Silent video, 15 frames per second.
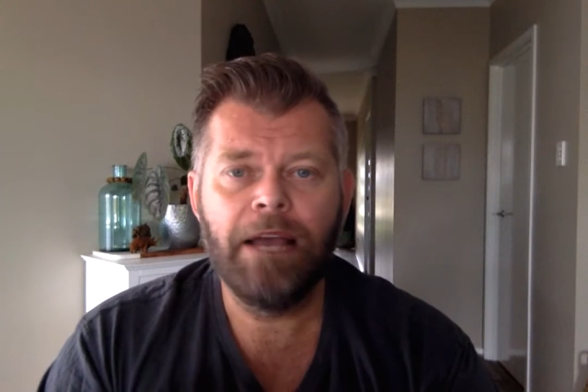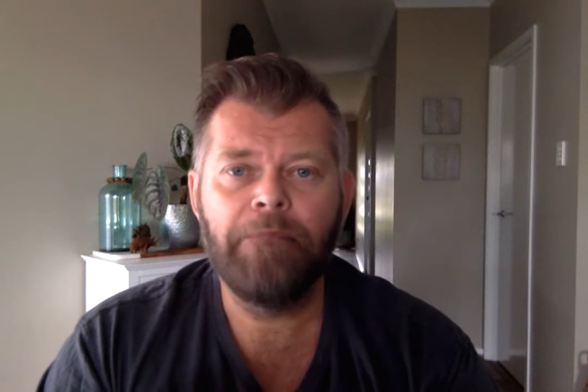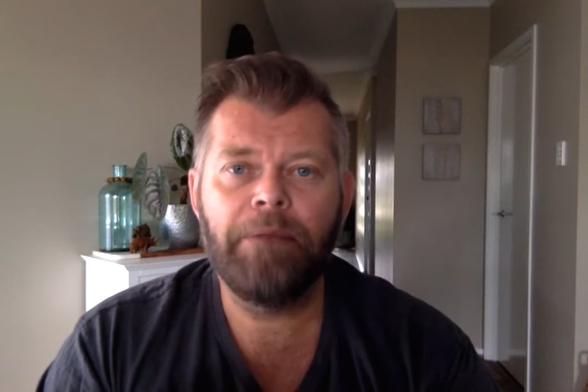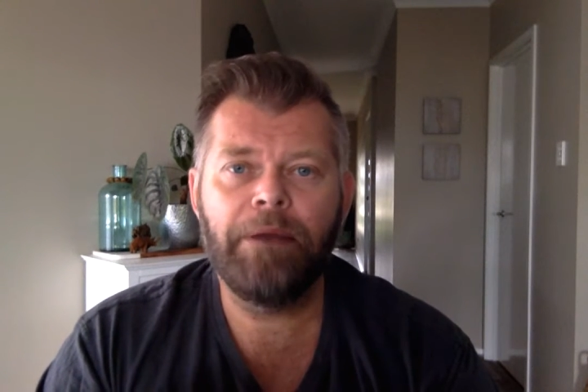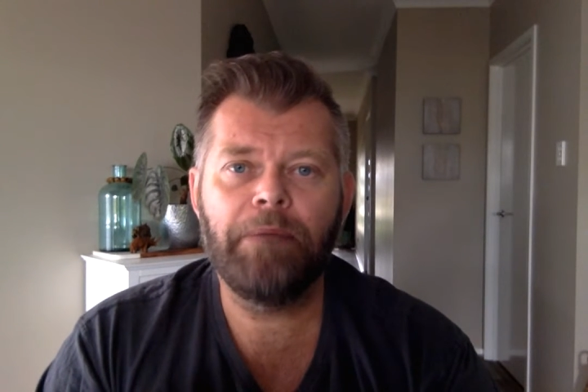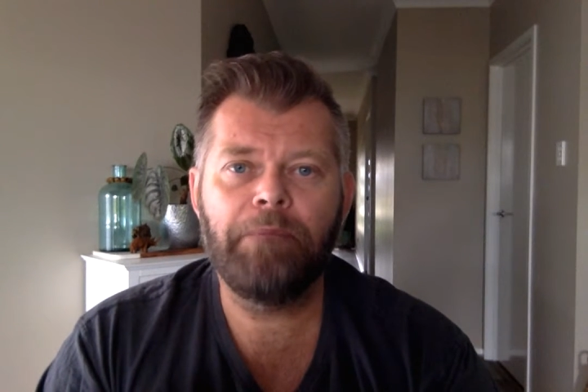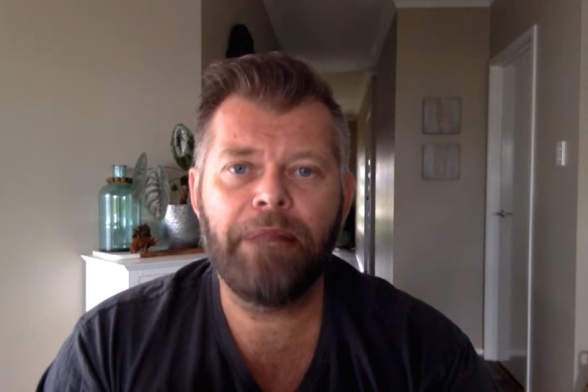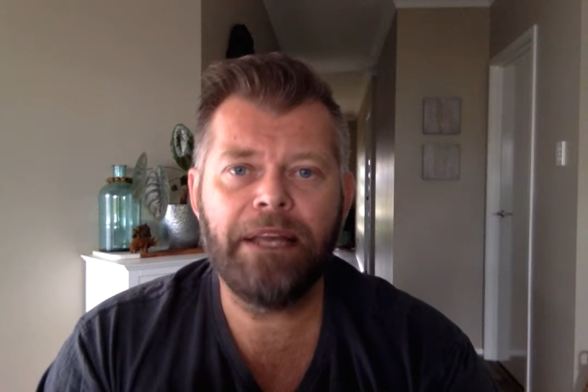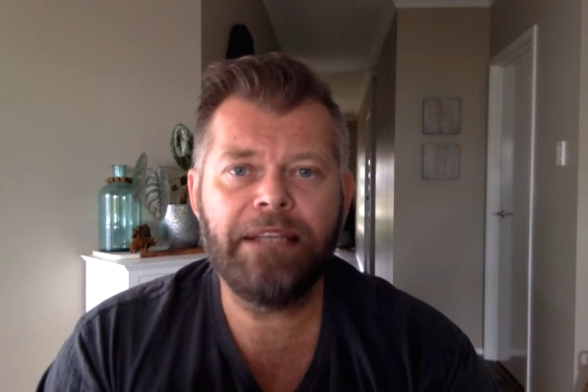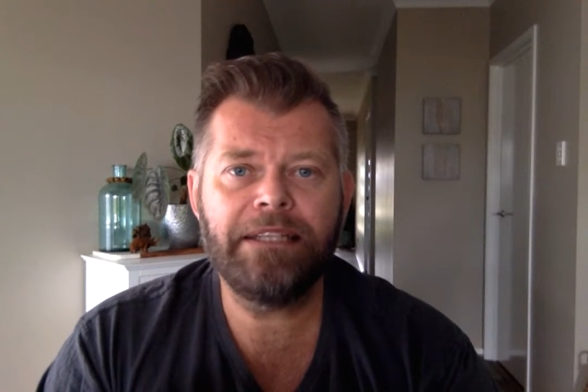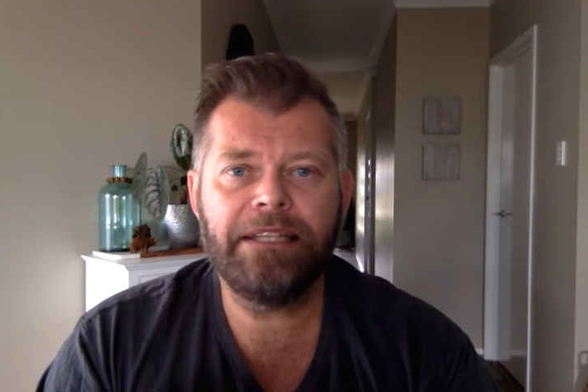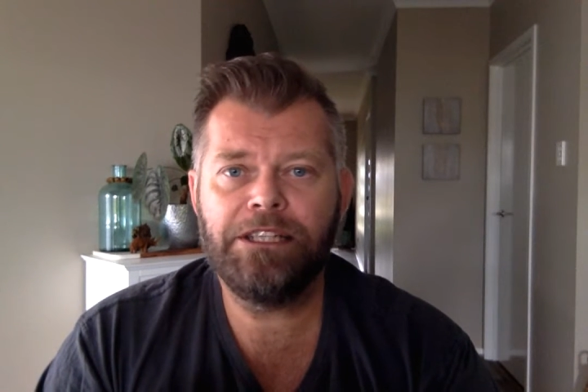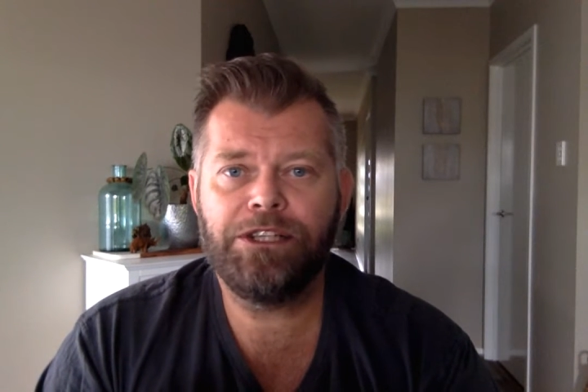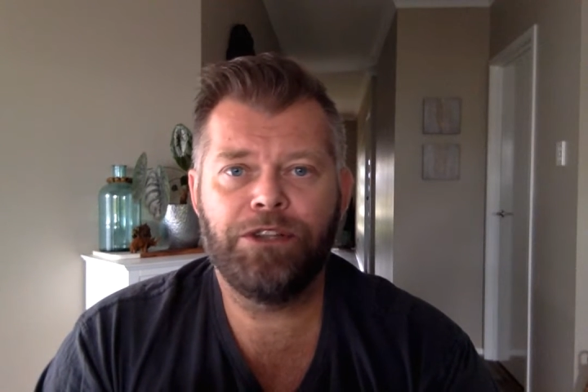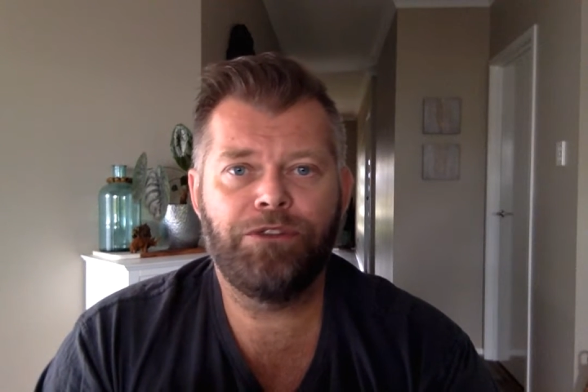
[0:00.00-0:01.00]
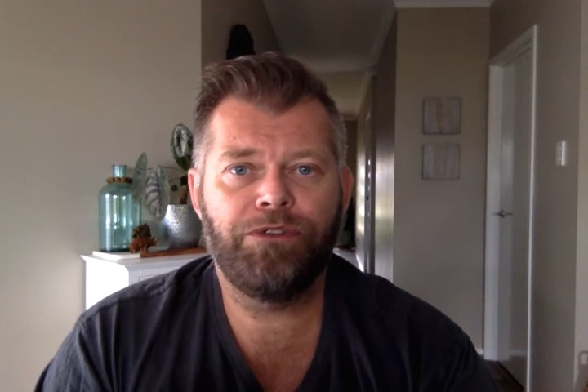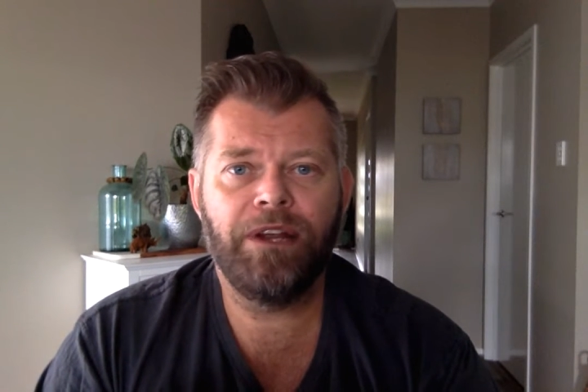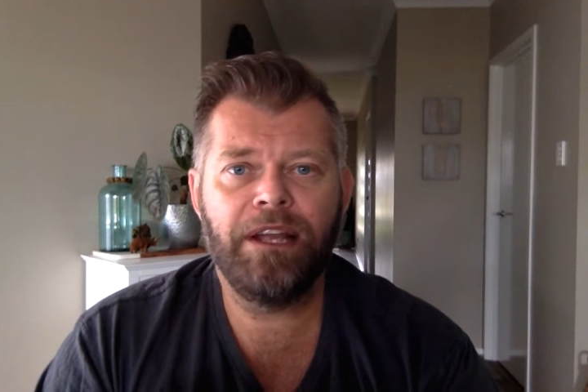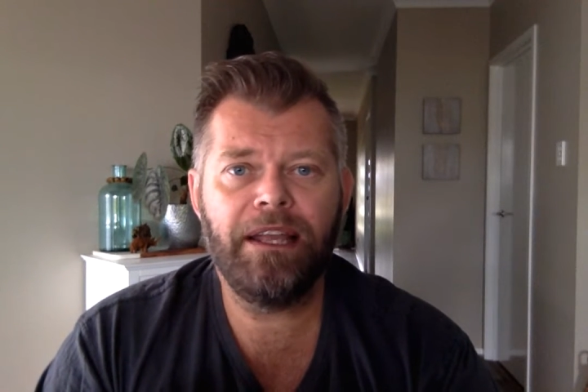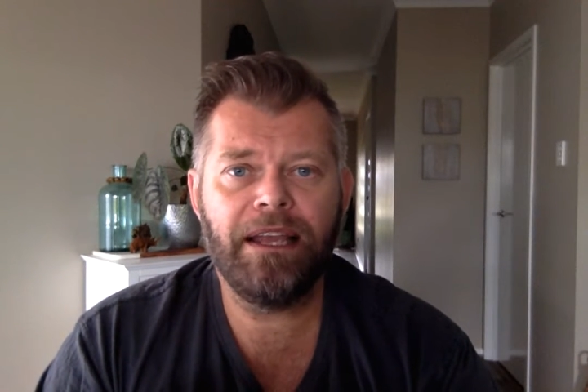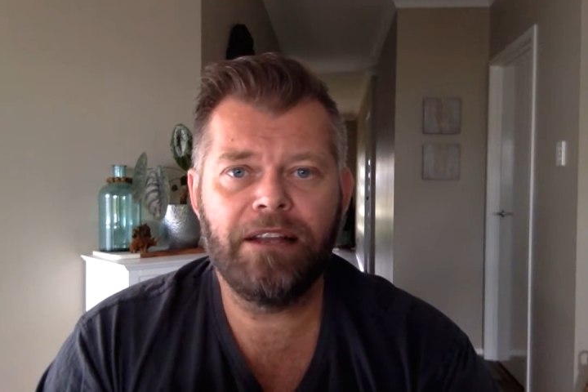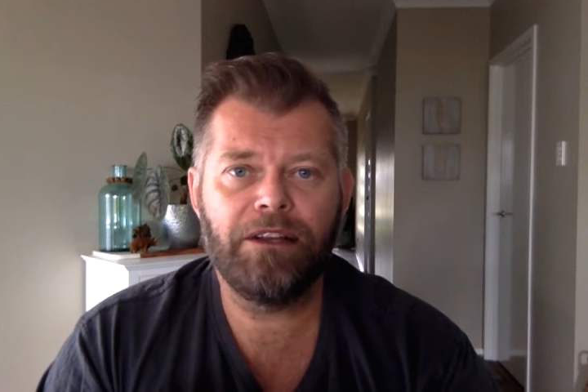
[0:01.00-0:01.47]
but PlayStation
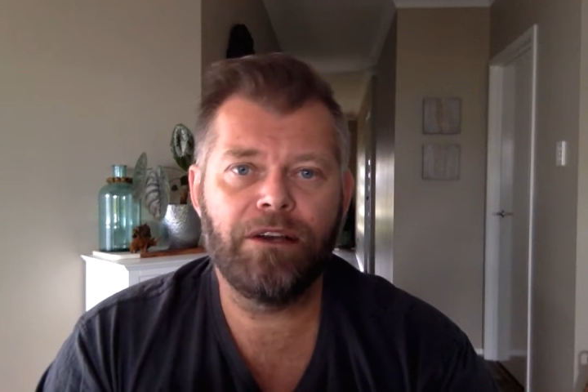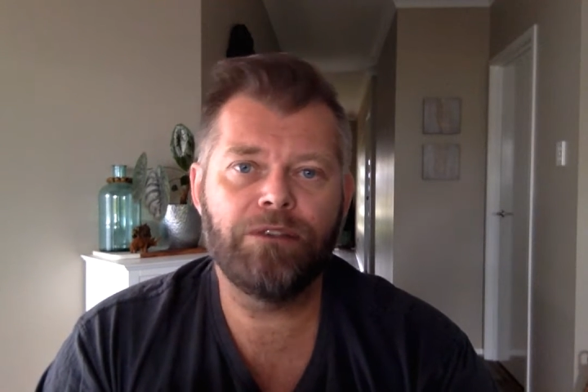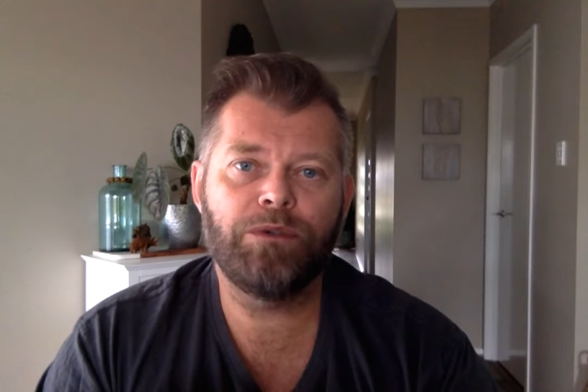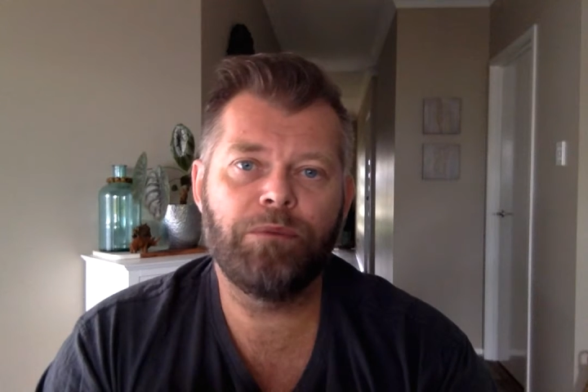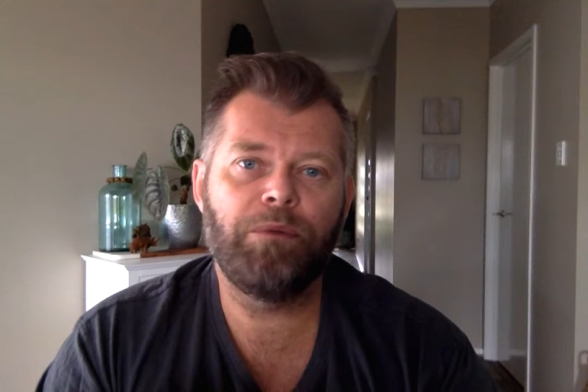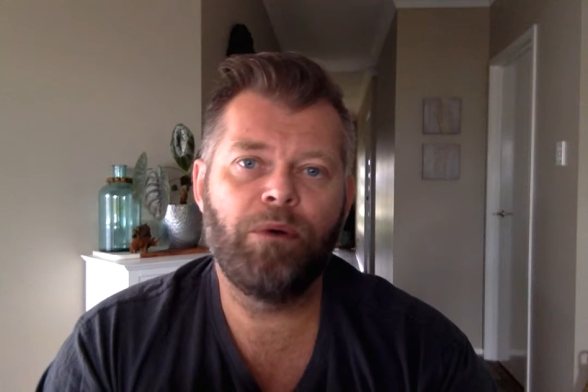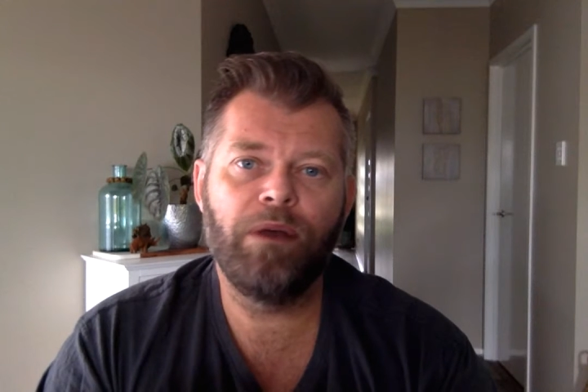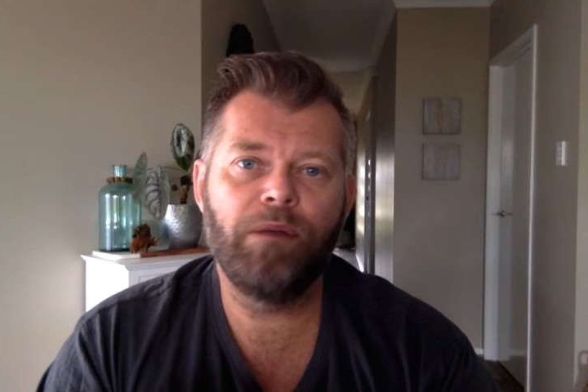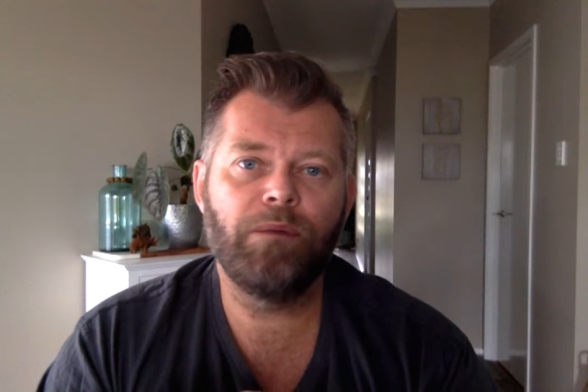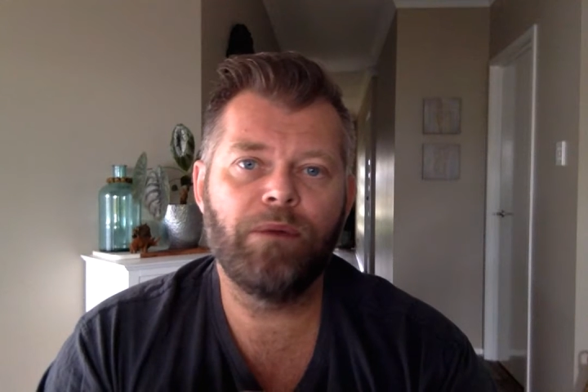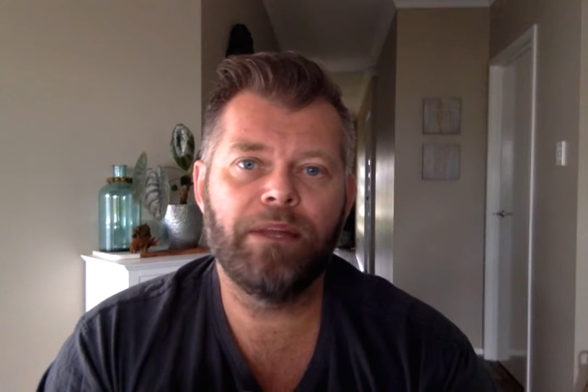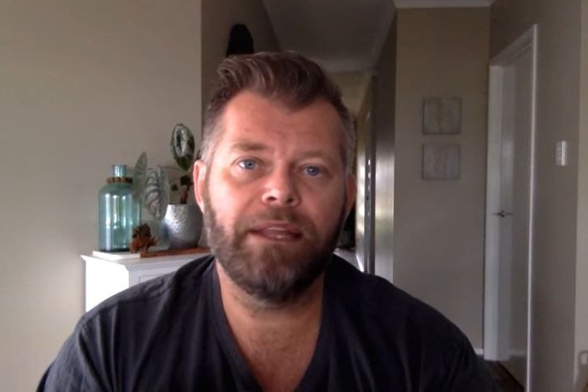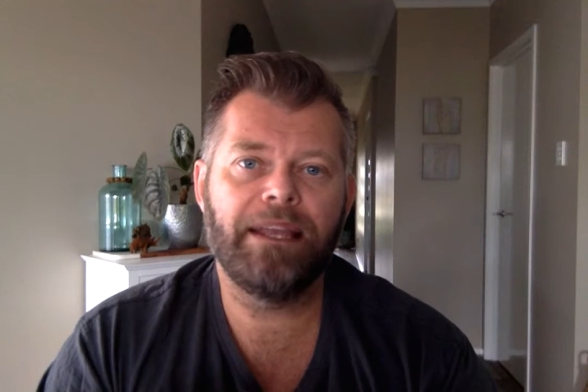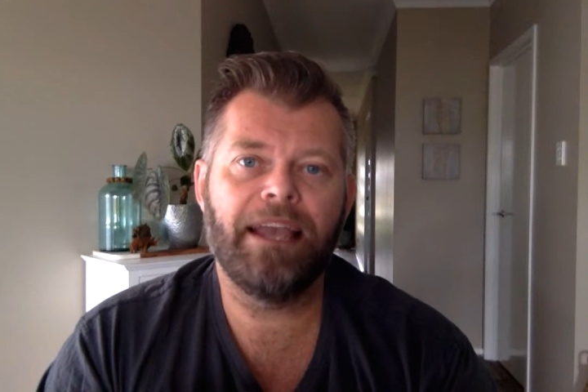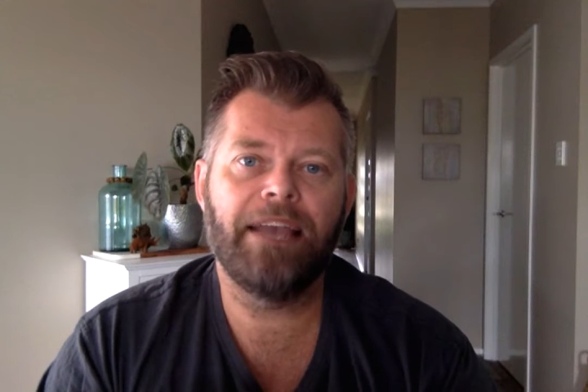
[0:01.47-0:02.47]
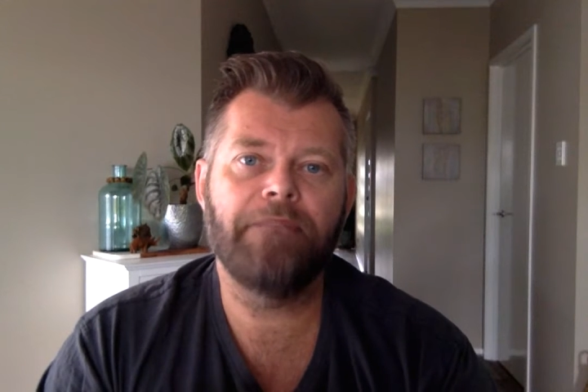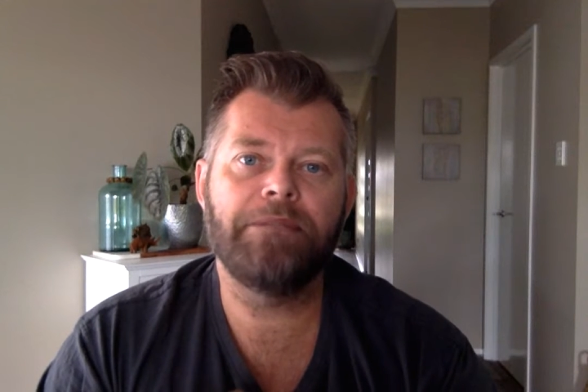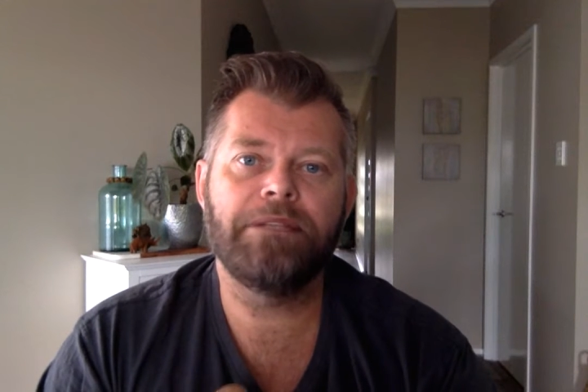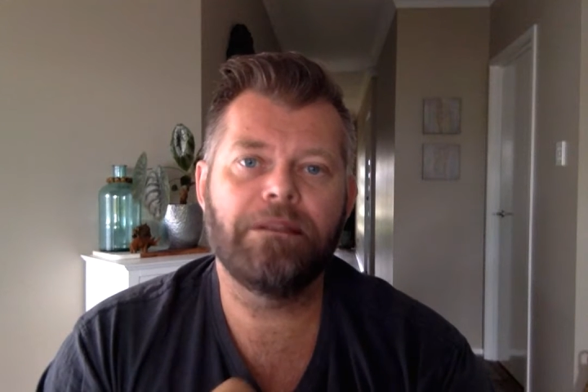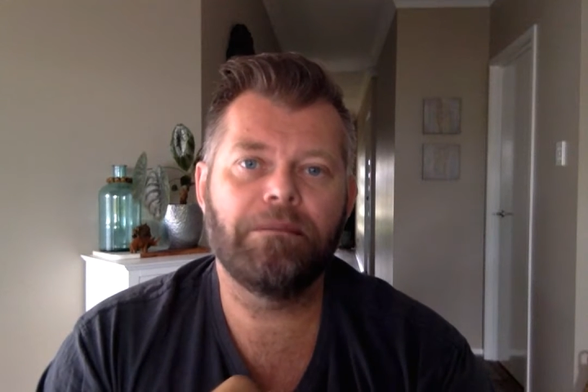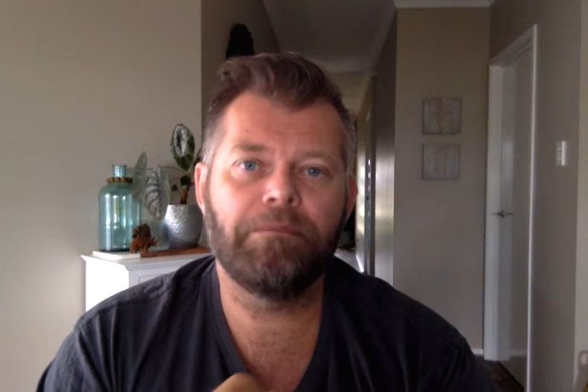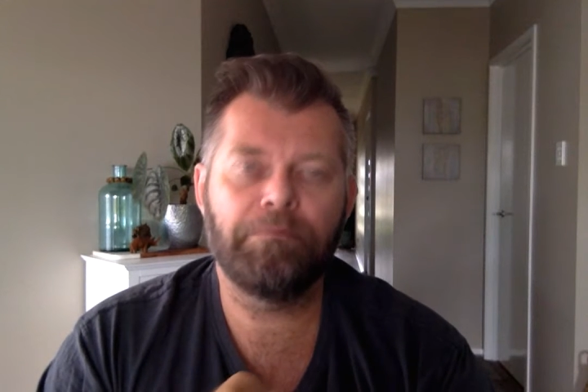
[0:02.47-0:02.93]
3 had got to a point where the
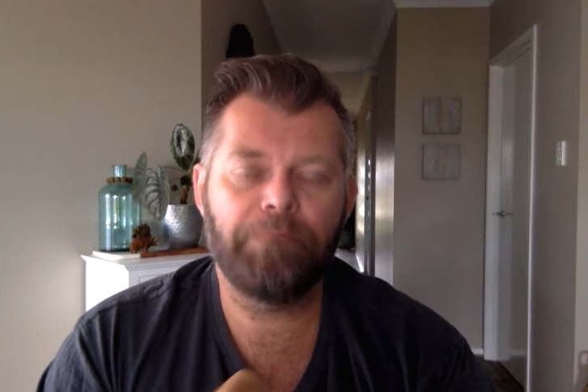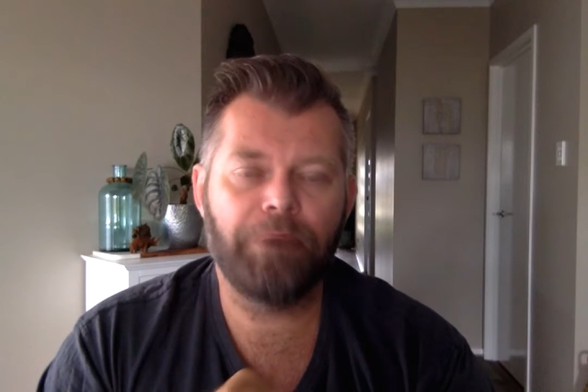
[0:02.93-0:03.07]
games,